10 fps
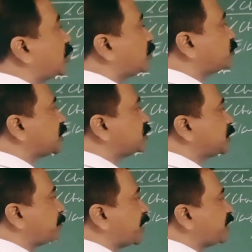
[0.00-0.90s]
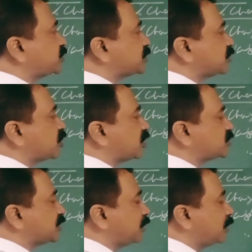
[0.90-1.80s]
of change in the price
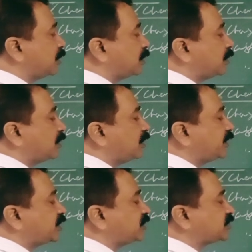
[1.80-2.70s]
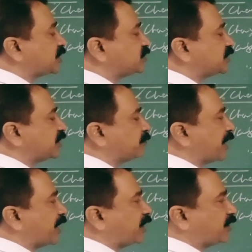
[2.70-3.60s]
causing little change in the
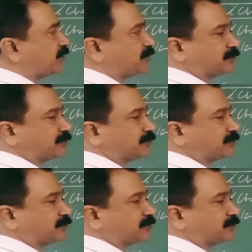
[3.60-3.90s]
demand.